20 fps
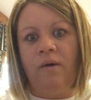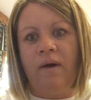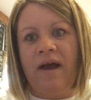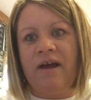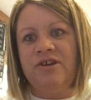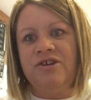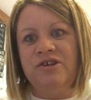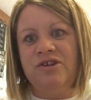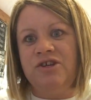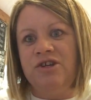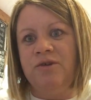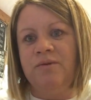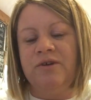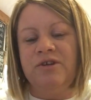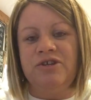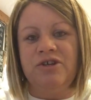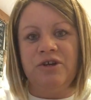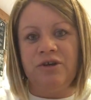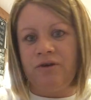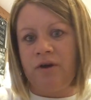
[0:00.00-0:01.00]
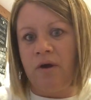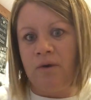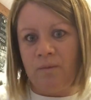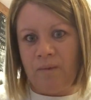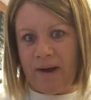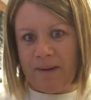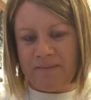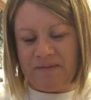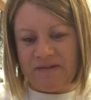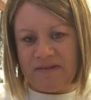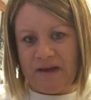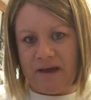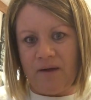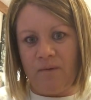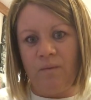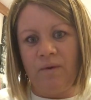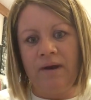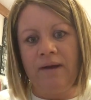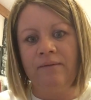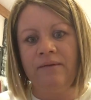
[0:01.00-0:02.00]
as you do into your own website,
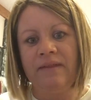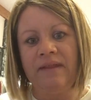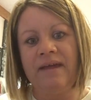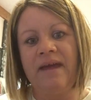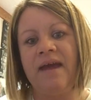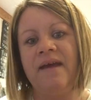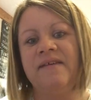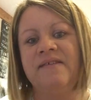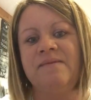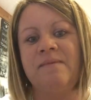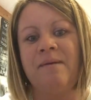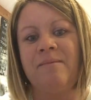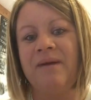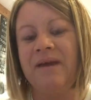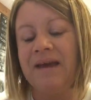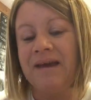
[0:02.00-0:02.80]
whatever the case may be.